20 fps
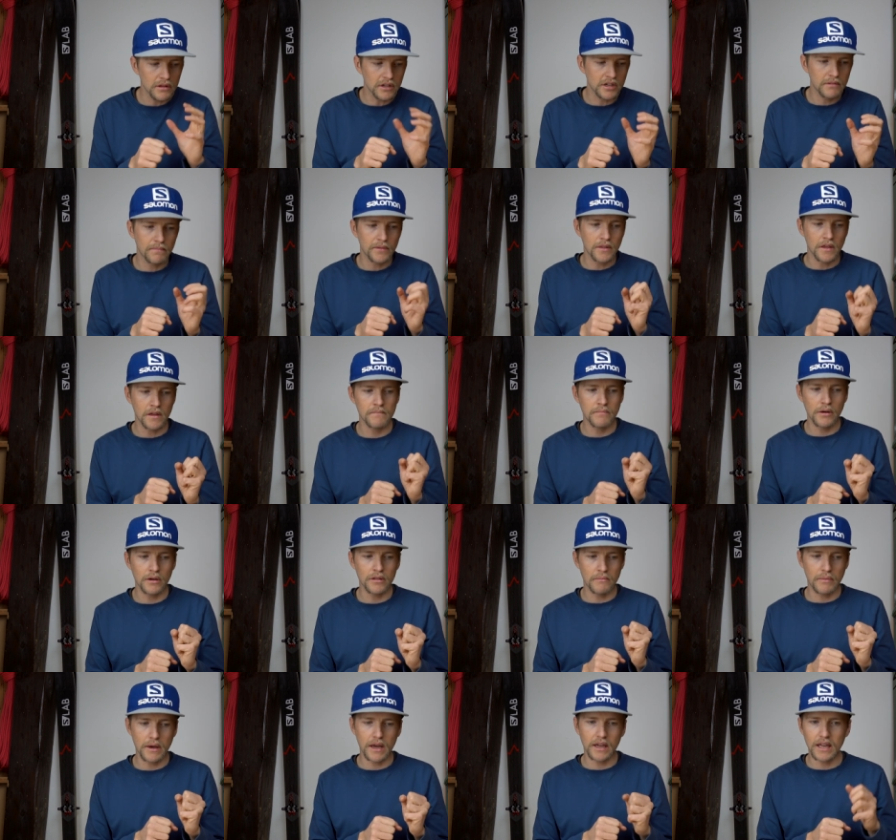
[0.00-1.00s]
the, the put
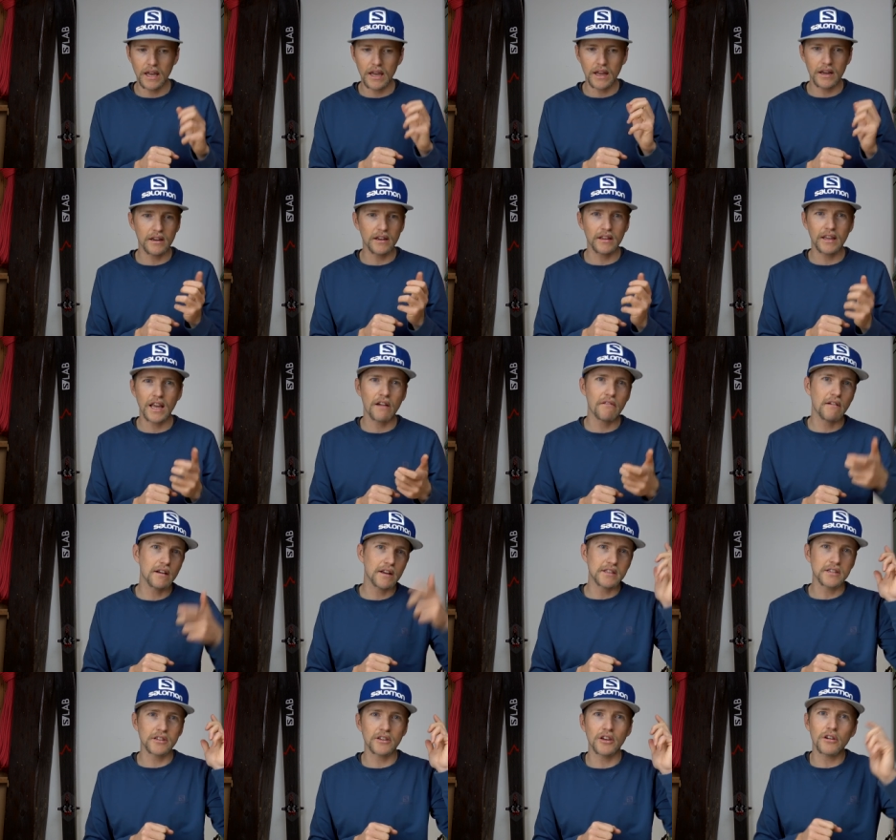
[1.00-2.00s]
the pick in, get
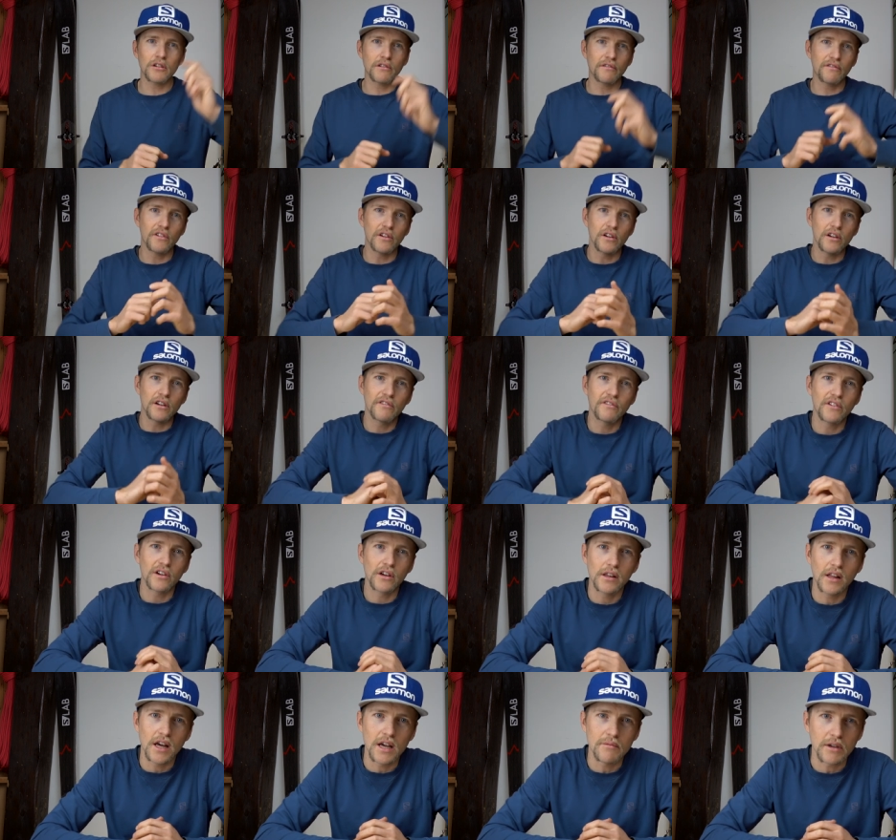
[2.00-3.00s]
ready to go for for
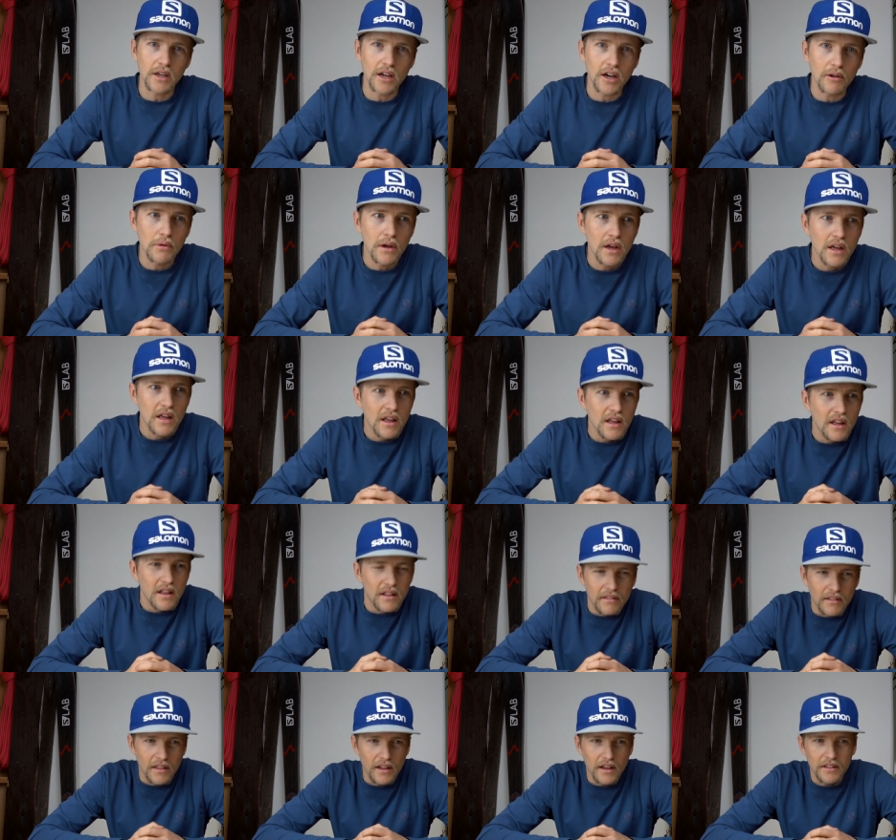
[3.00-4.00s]
climbing up.
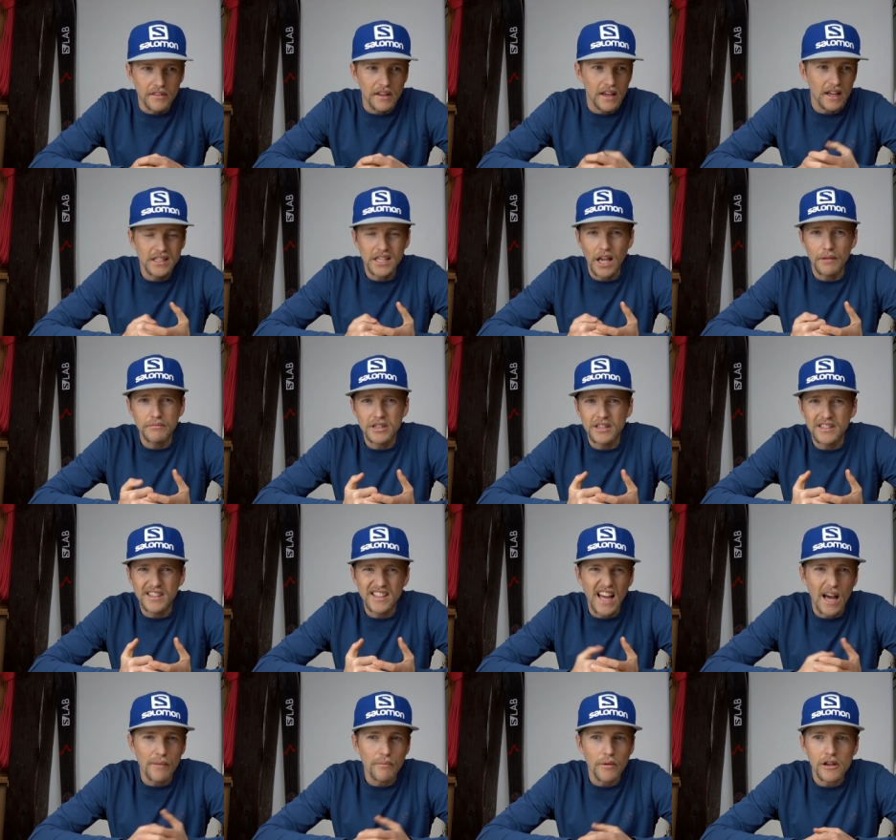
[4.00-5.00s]
The, the exception to
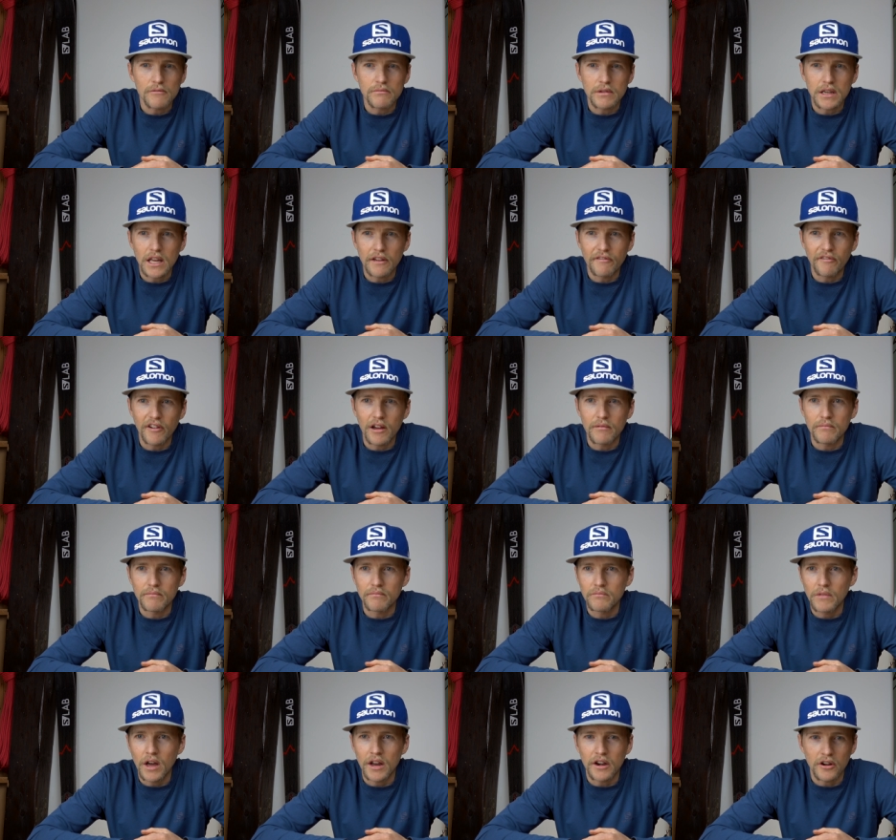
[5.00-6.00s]
that might be if
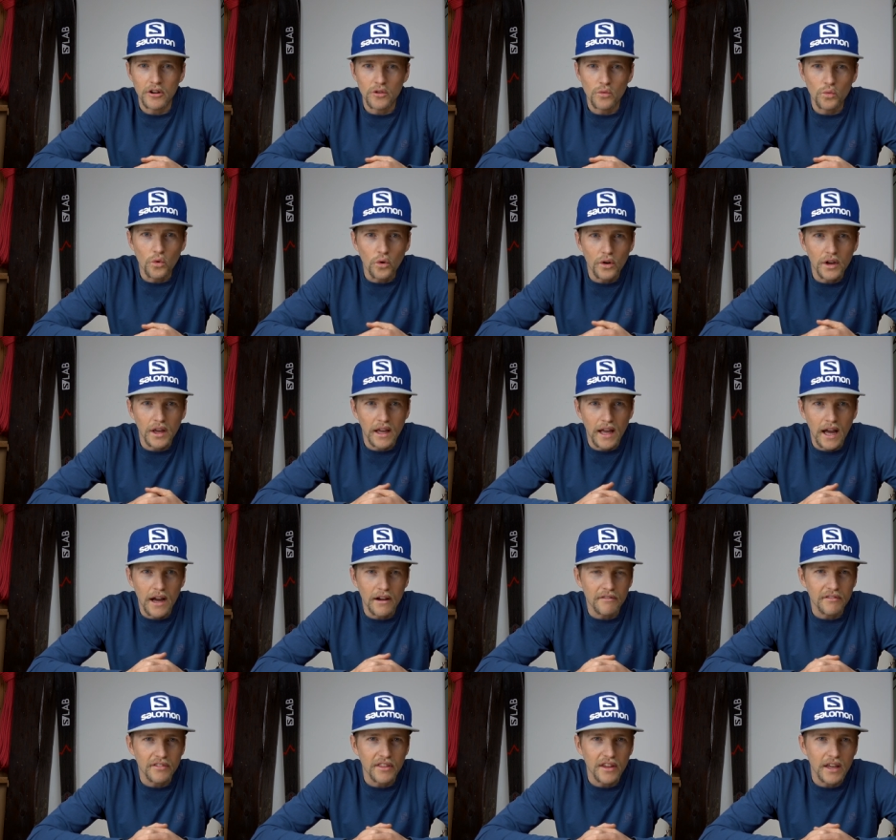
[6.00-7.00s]
I'm, I don't know, walking out
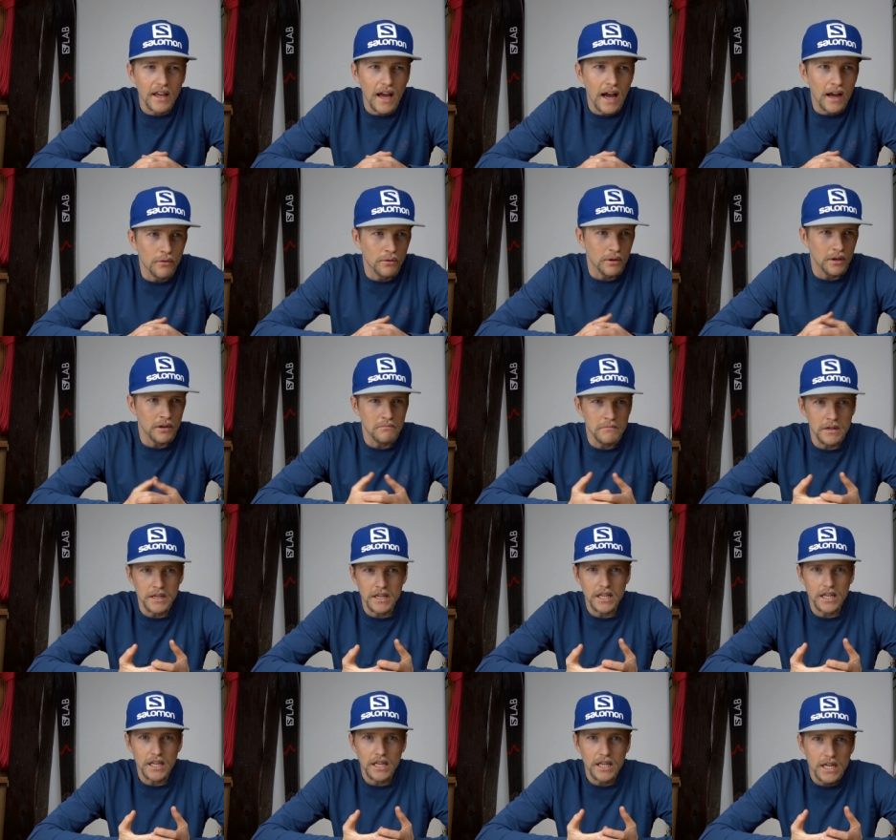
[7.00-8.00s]
of the Aiguille du
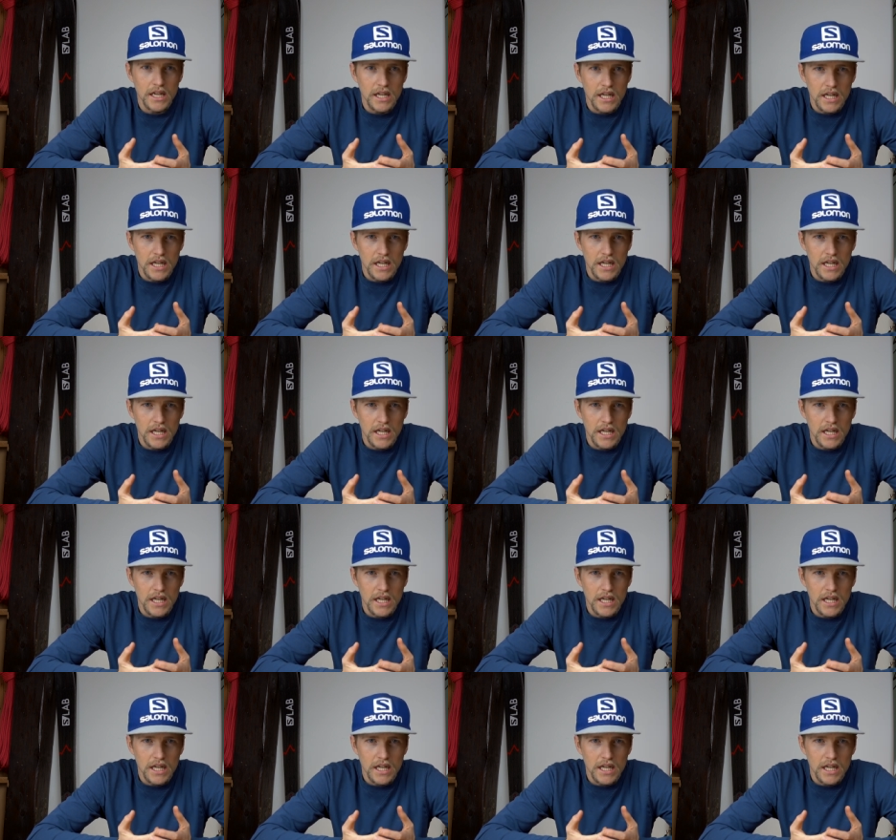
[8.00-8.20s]
Midi